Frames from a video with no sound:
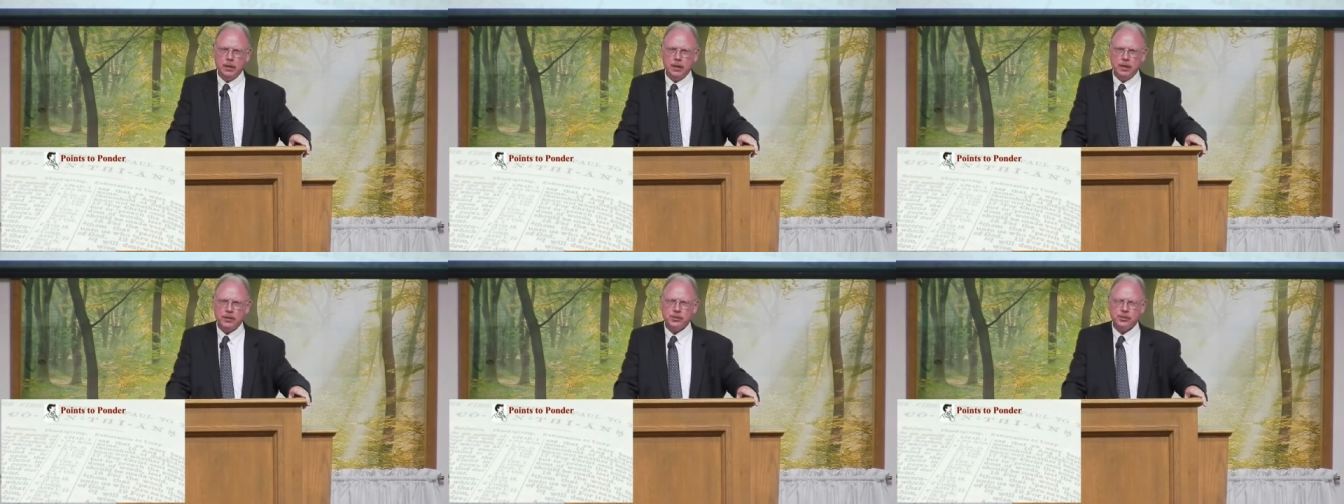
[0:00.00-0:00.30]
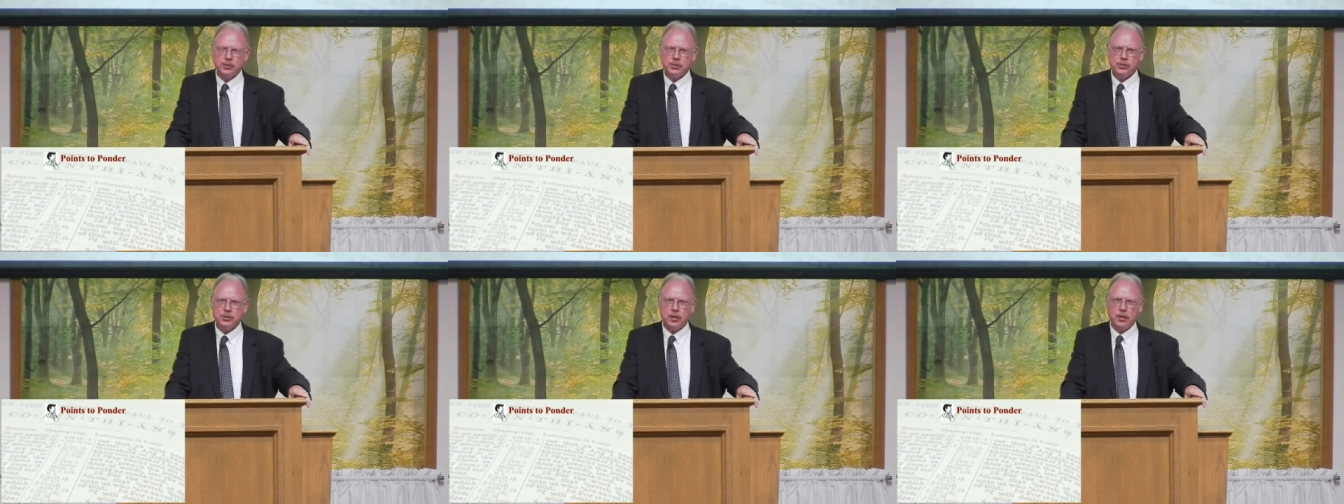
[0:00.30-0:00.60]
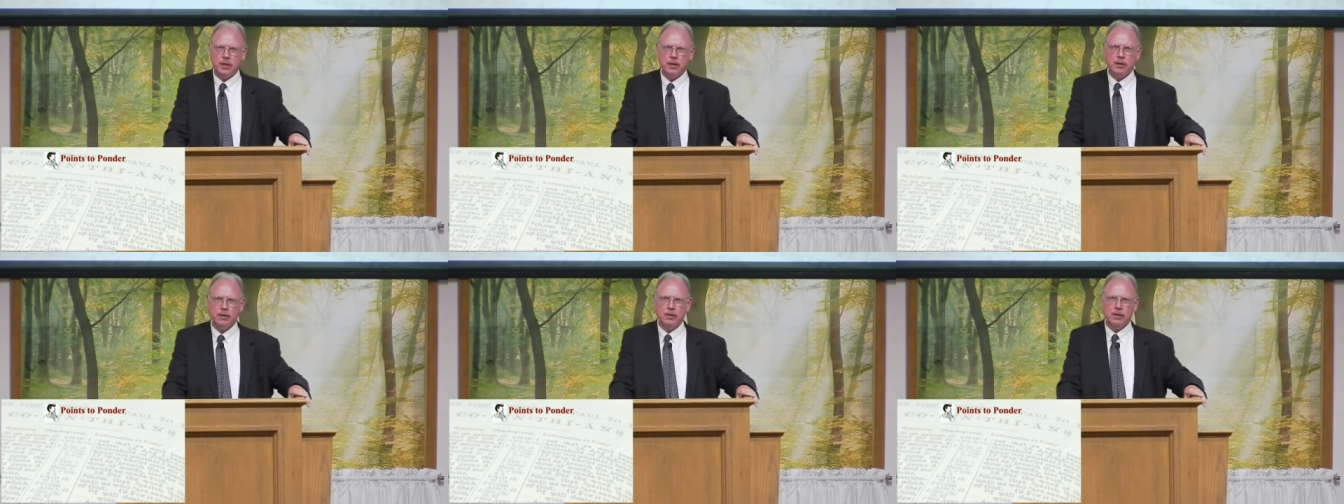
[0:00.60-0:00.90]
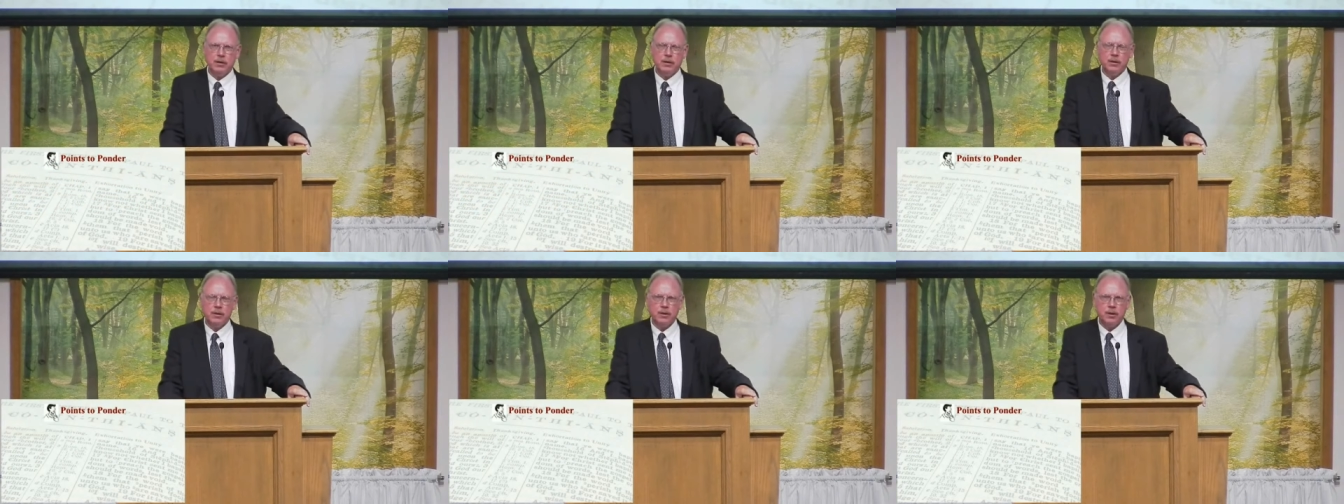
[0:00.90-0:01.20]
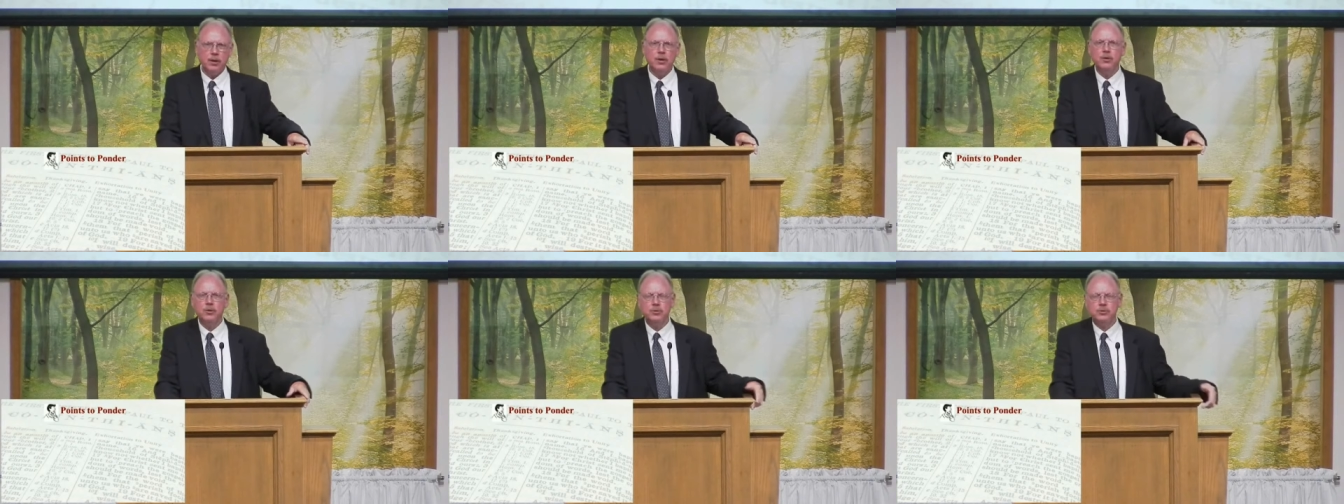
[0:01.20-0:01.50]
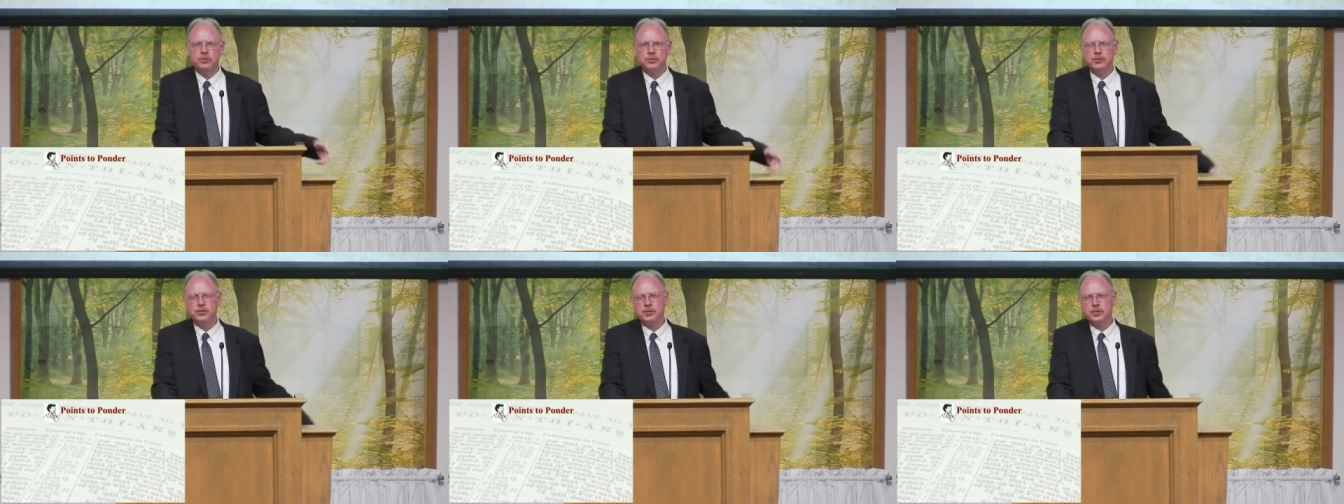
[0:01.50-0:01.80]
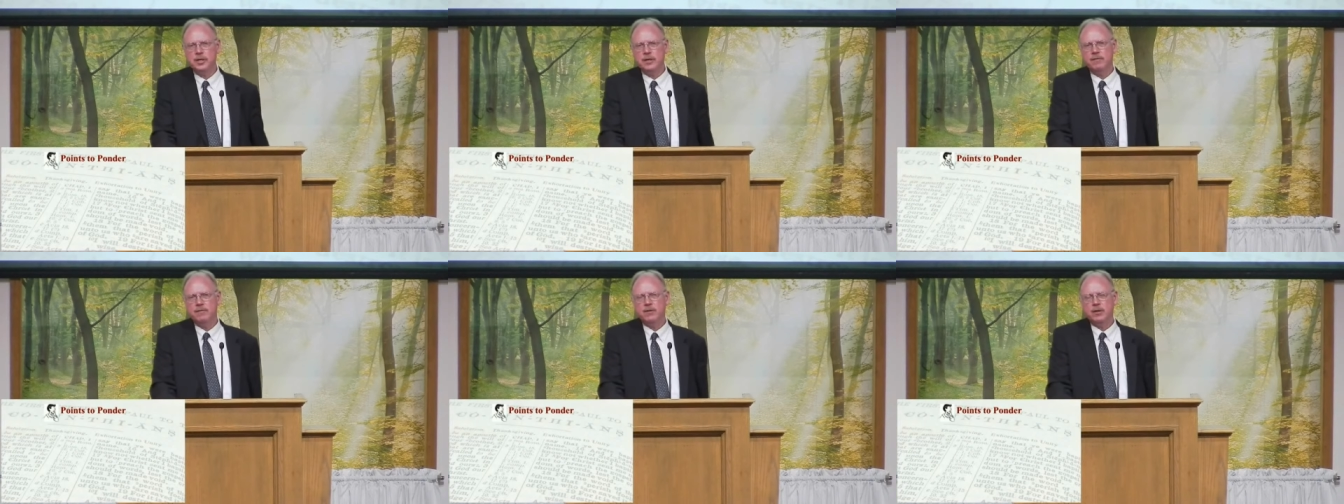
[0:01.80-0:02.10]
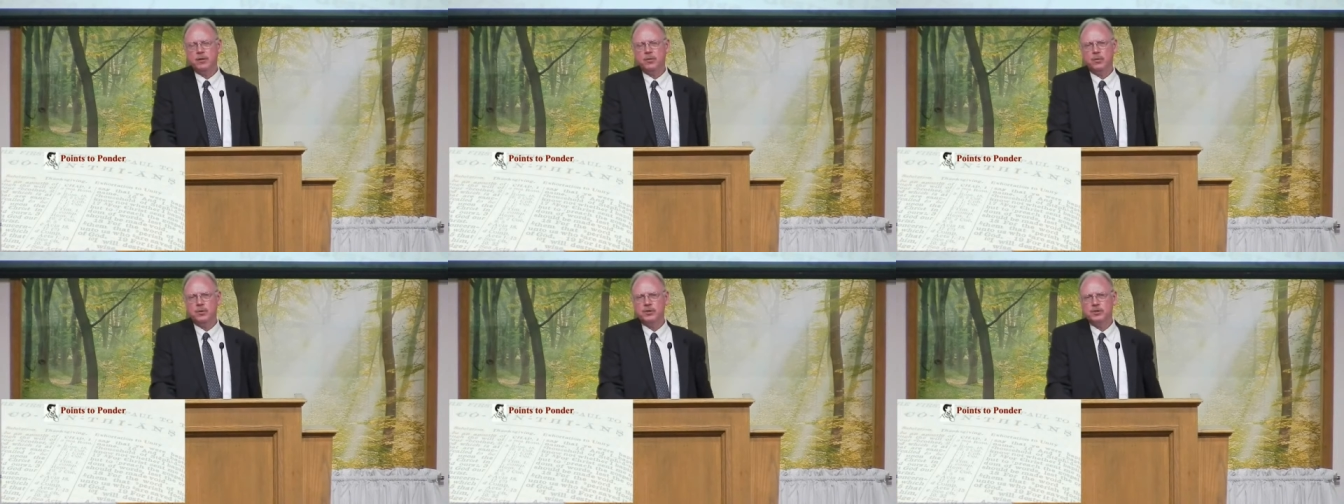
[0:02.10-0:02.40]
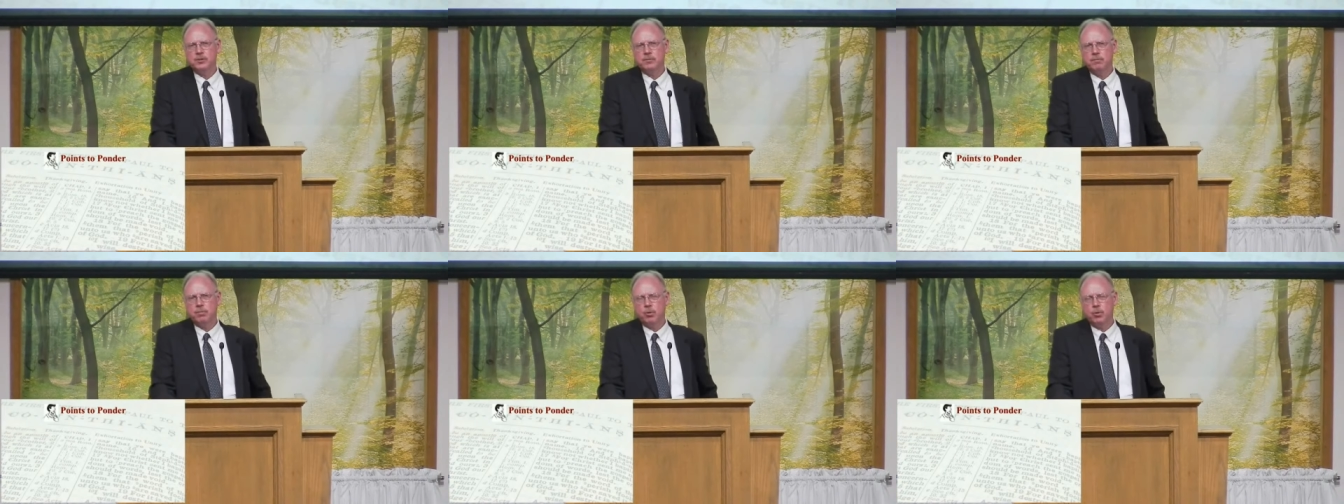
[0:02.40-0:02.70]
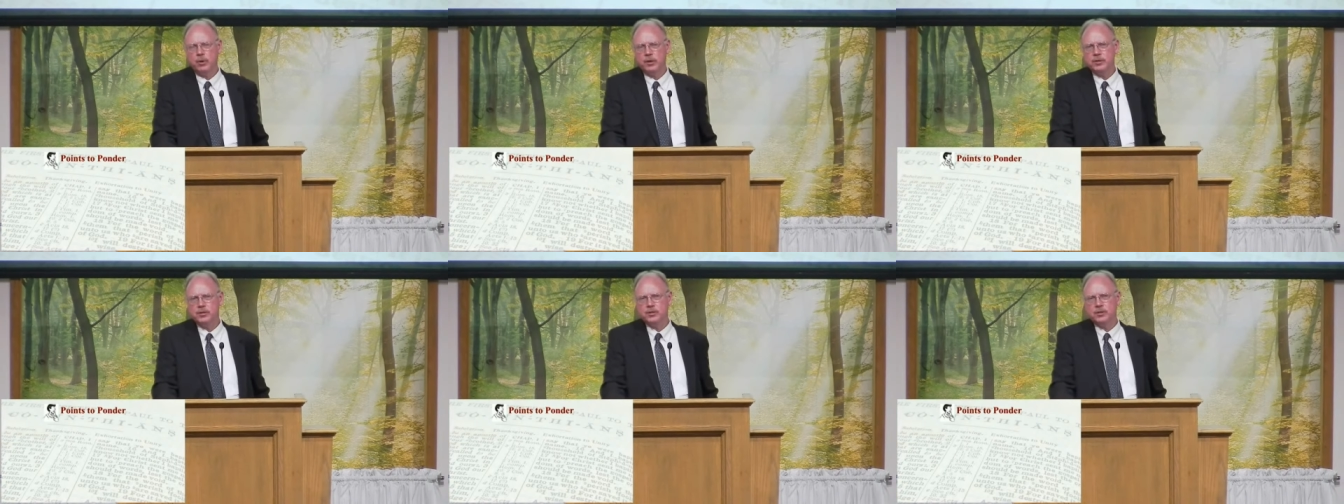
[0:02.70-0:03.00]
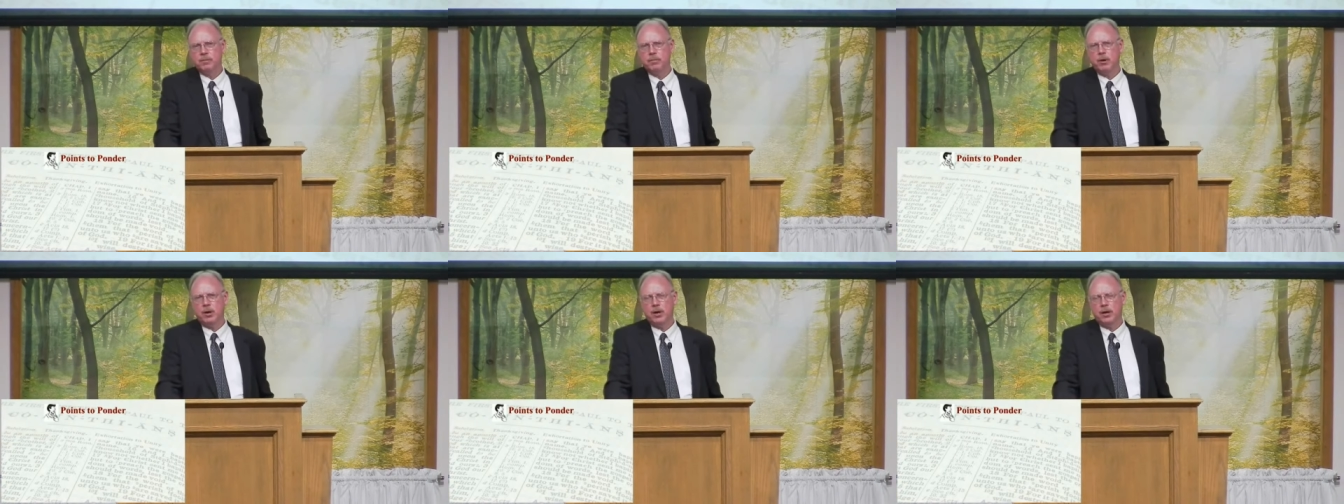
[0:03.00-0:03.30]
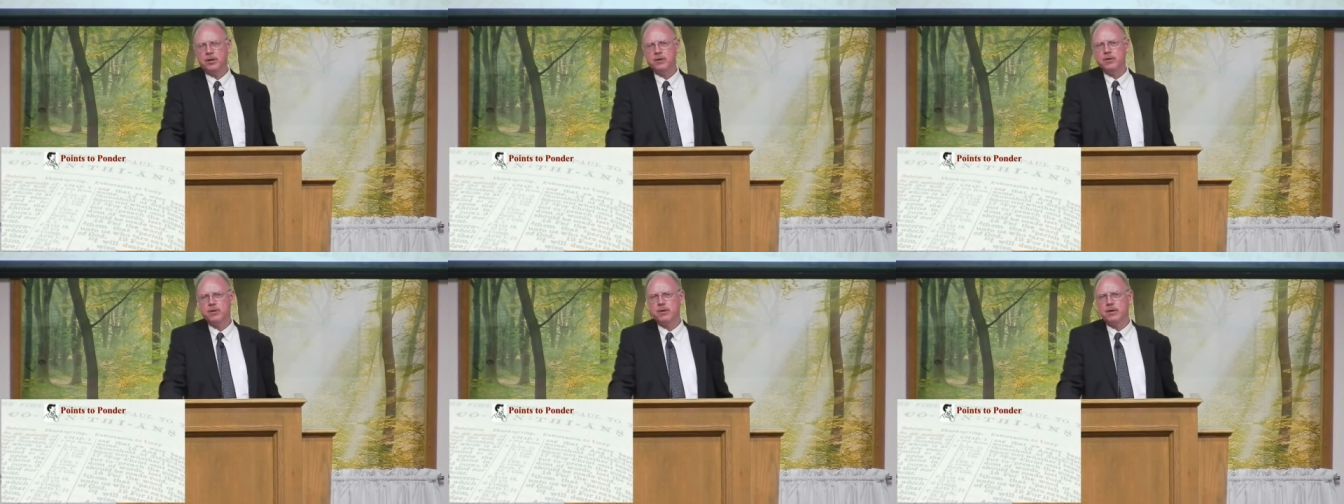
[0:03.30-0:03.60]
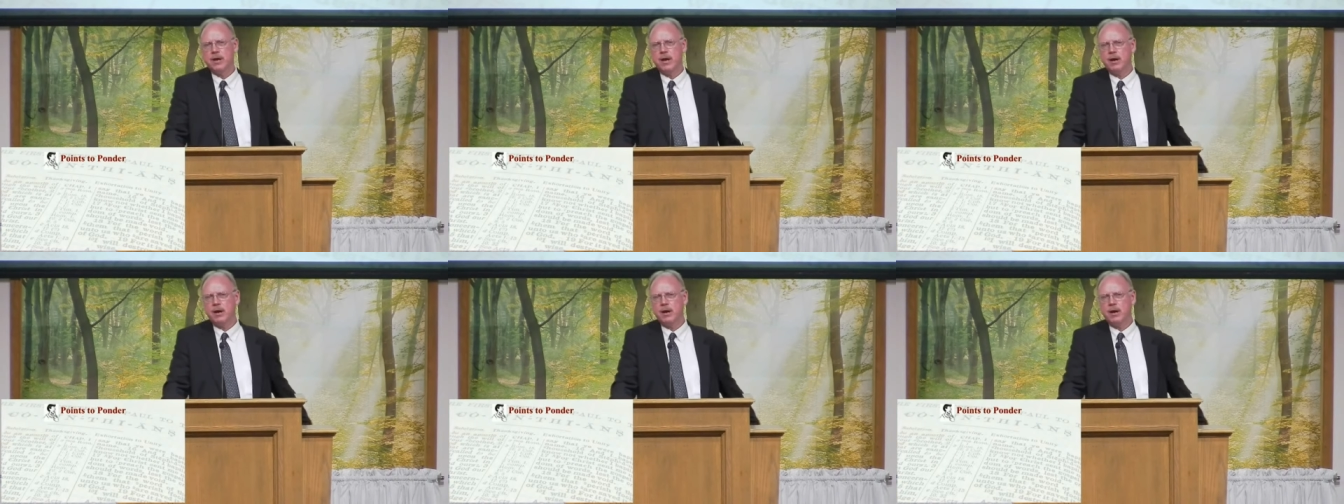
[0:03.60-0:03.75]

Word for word: Let's uh, close this evening with some points to ponder.